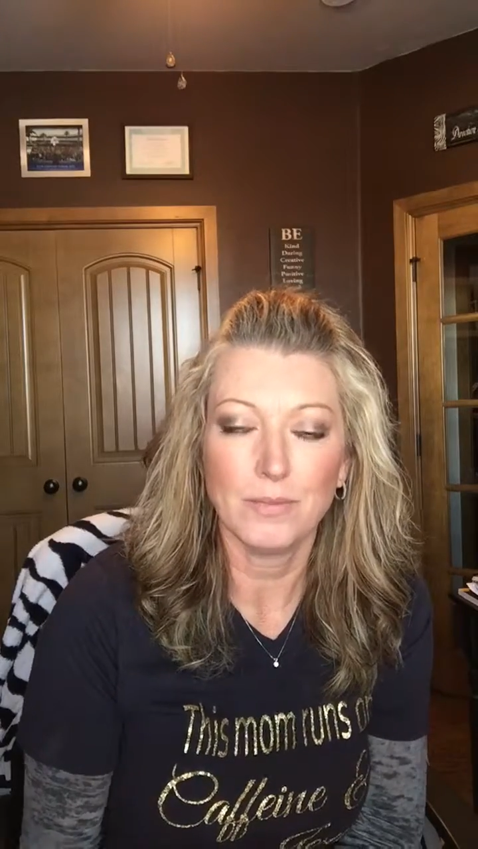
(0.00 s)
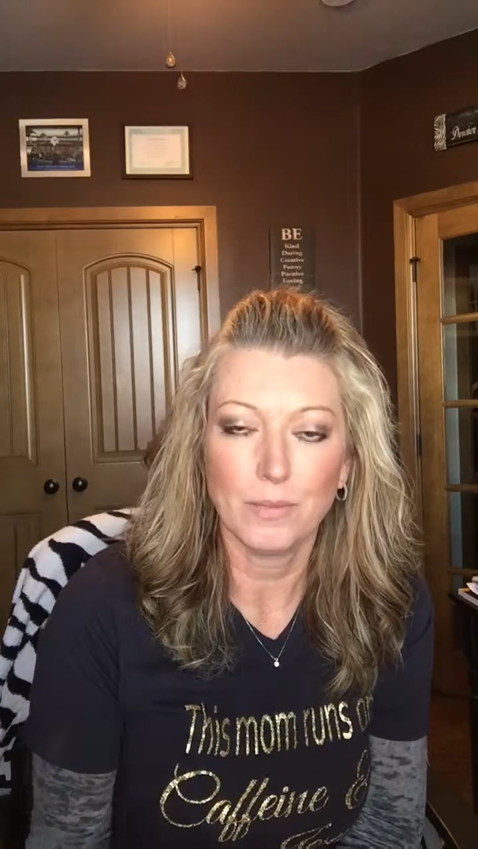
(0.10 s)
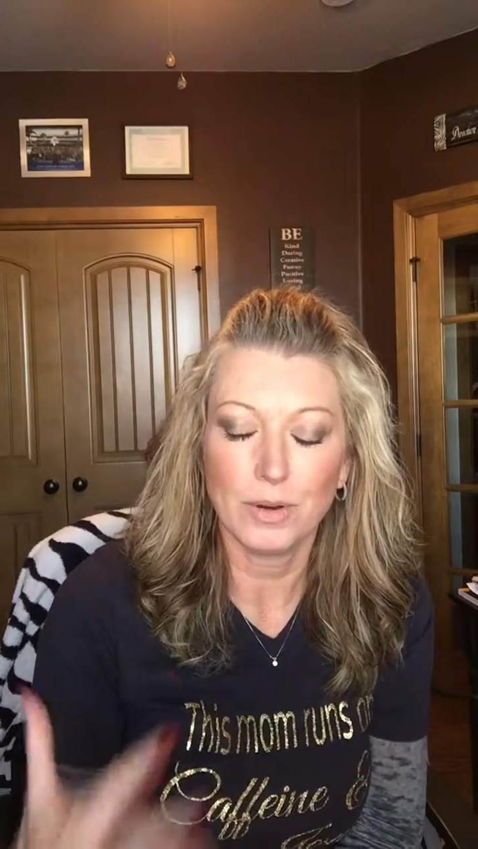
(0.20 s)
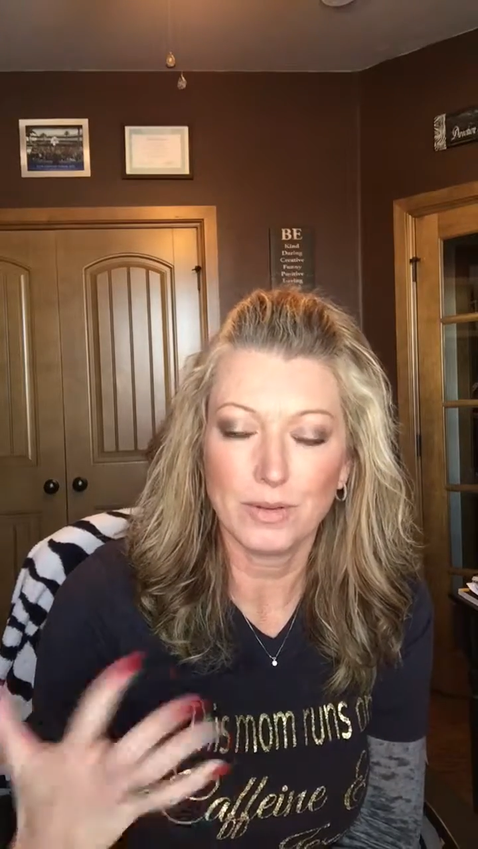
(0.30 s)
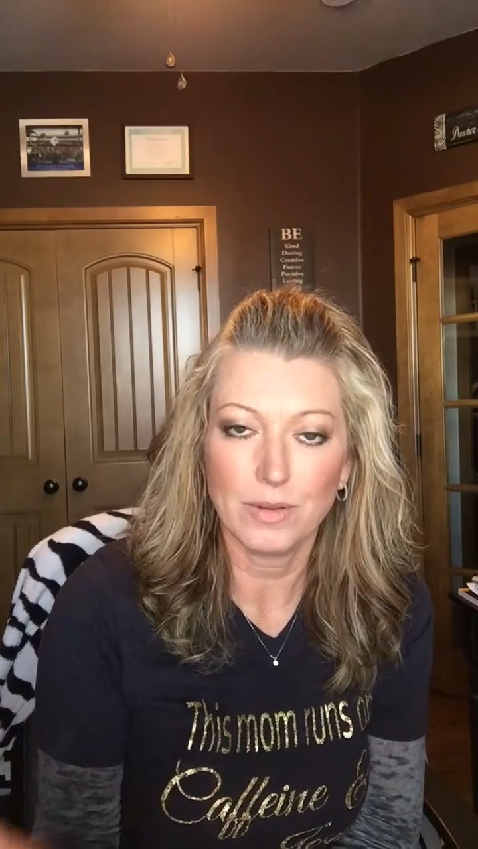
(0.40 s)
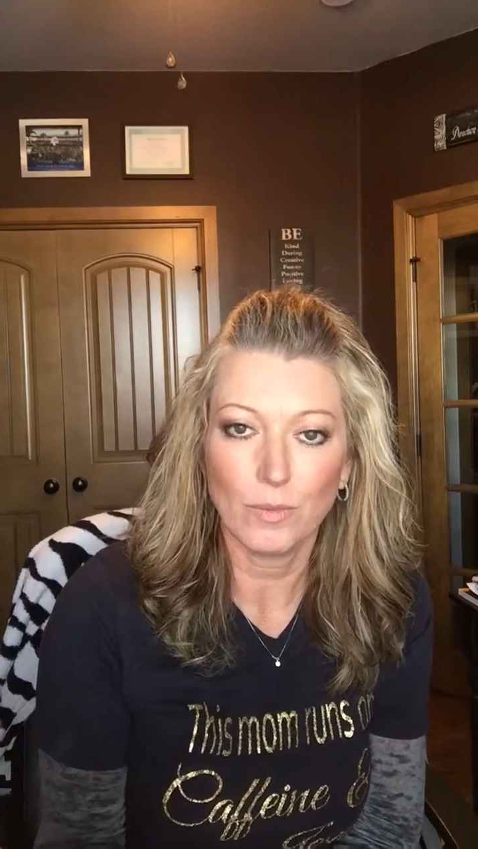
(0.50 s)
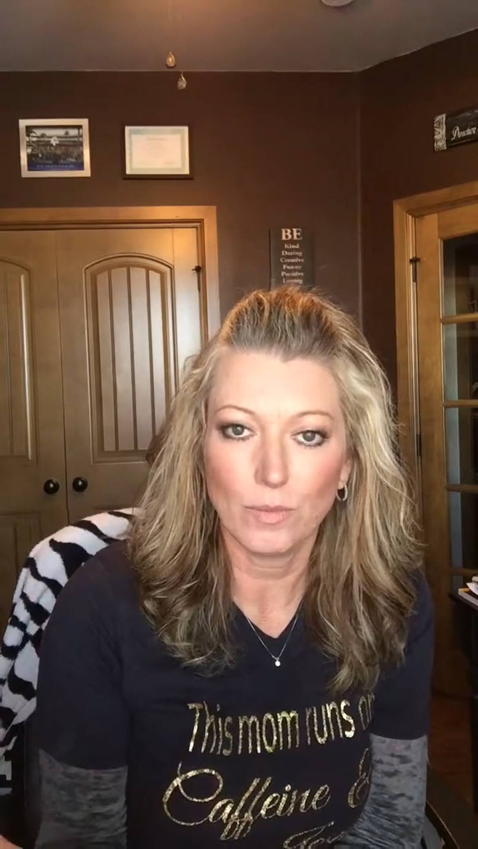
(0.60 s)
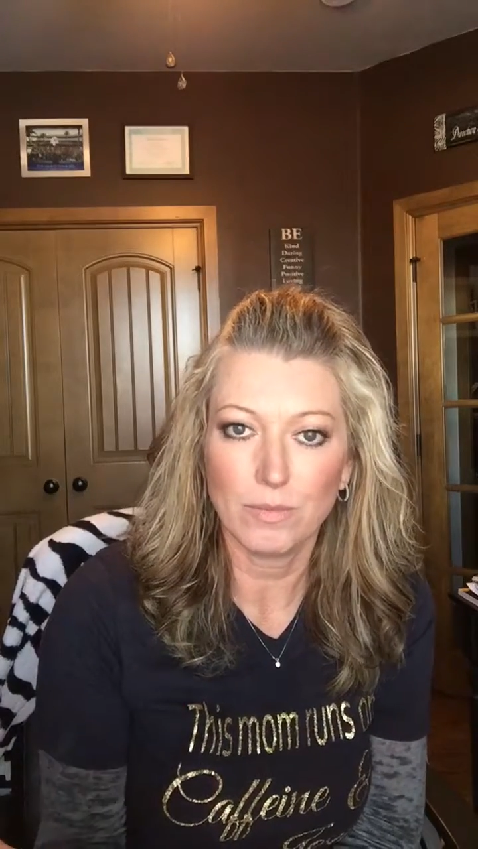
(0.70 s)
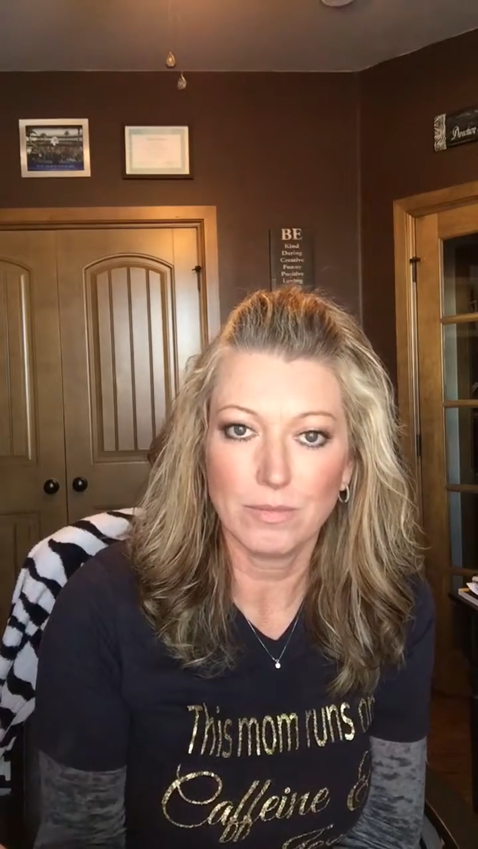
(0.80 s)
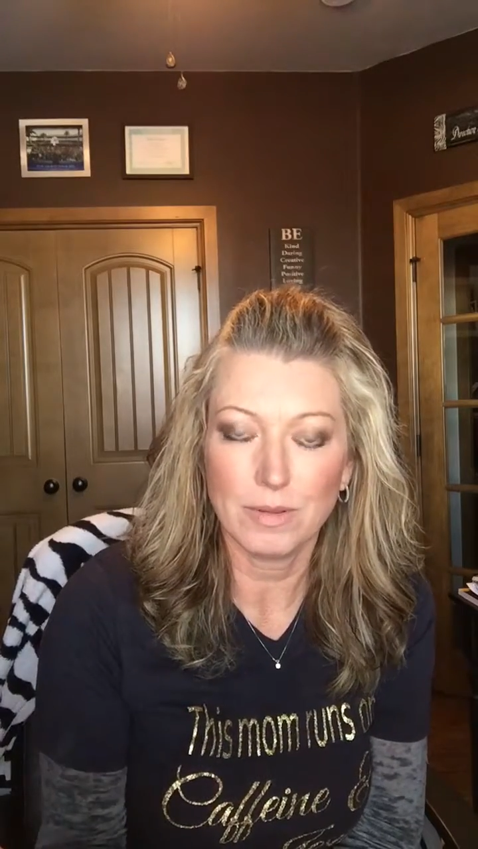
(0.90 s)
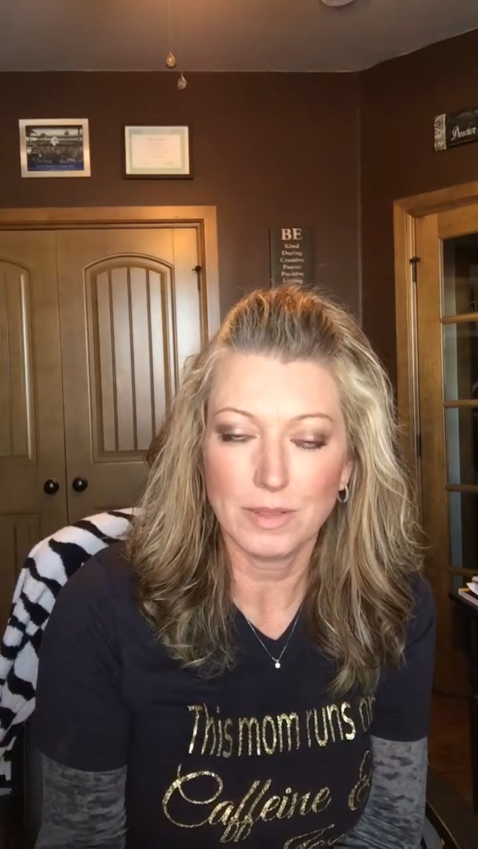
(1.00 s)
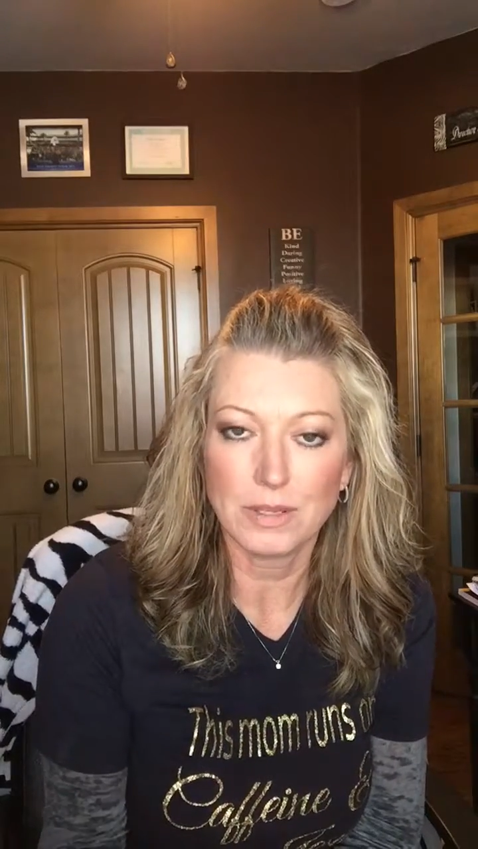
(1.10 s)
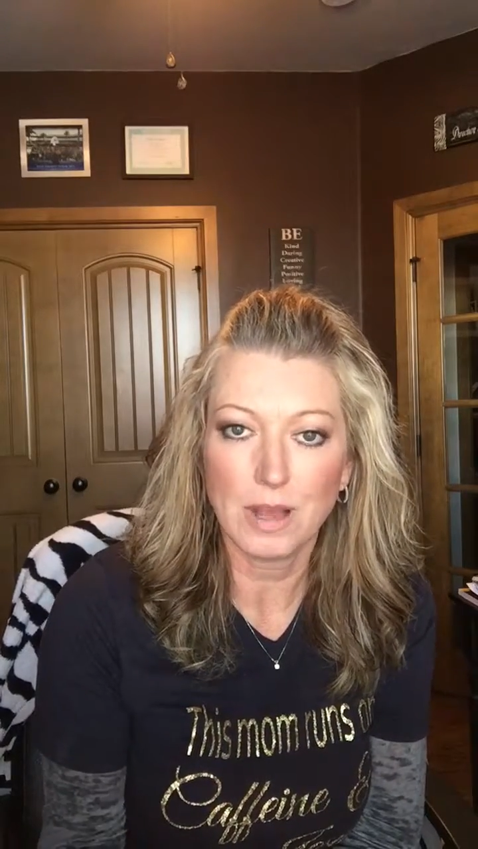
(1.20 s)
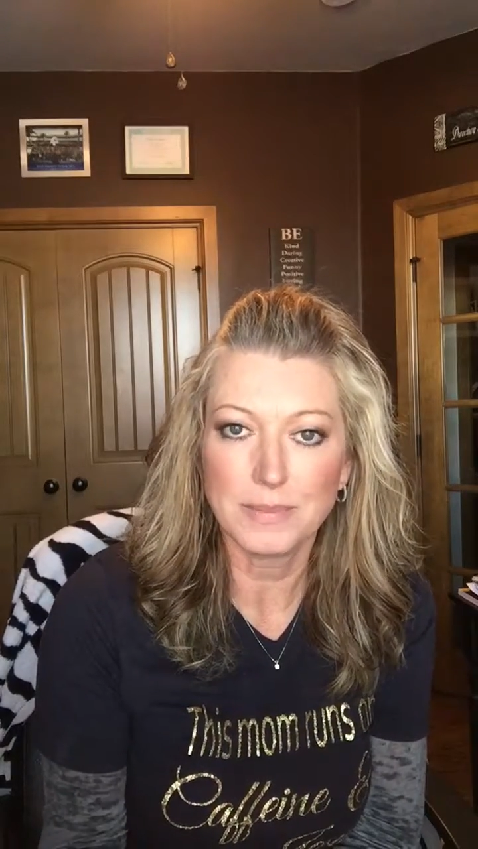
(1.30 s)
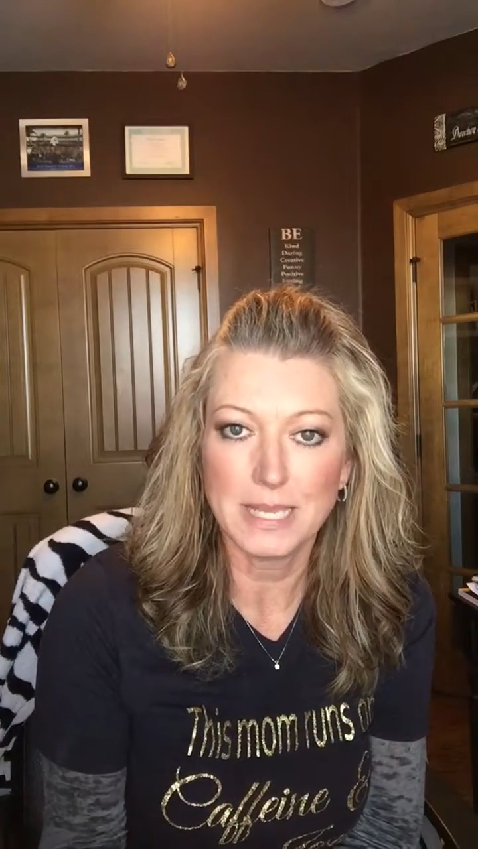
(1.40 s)
We're in the
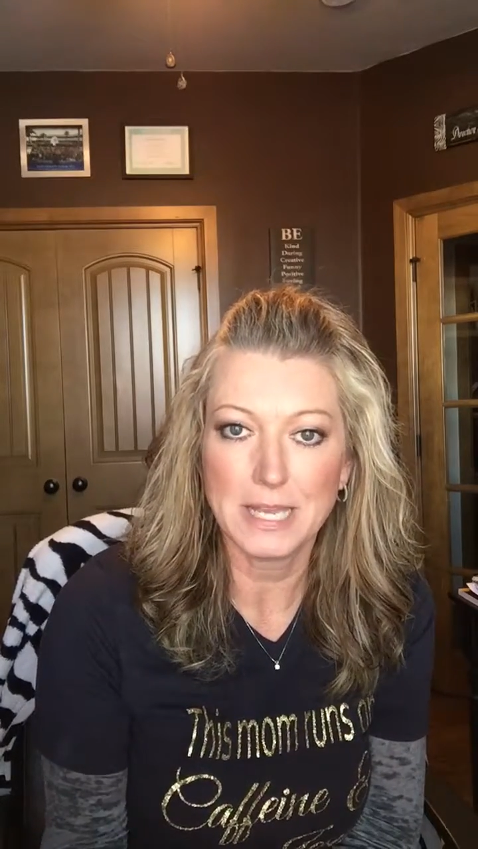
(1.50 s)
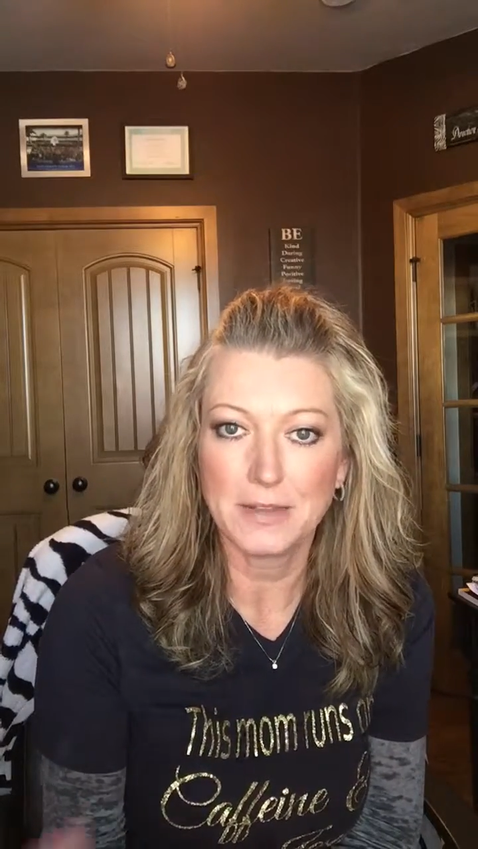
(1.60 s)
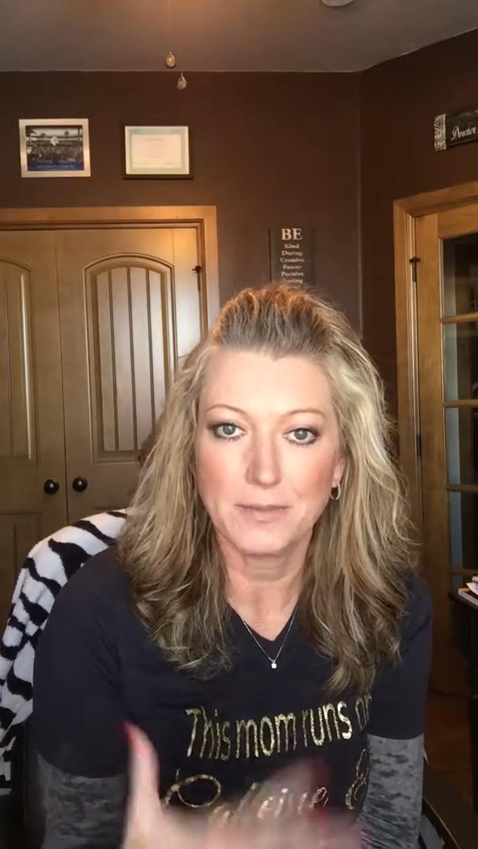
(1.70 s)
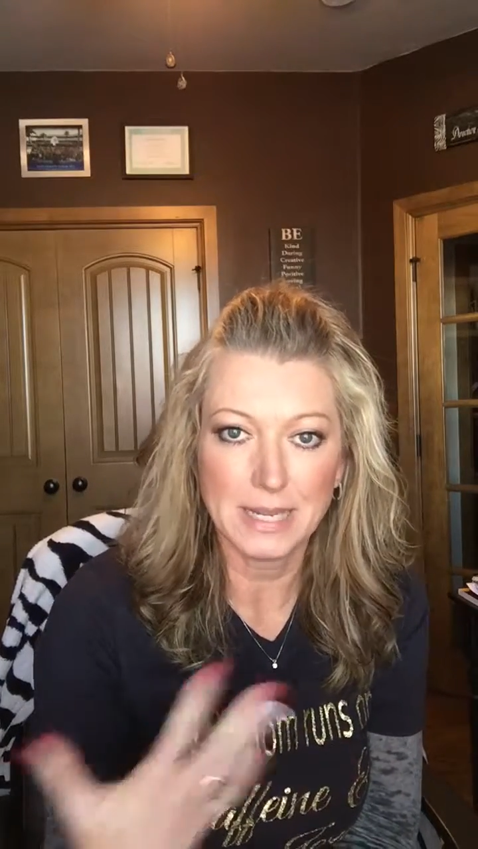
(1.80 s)
top 10 in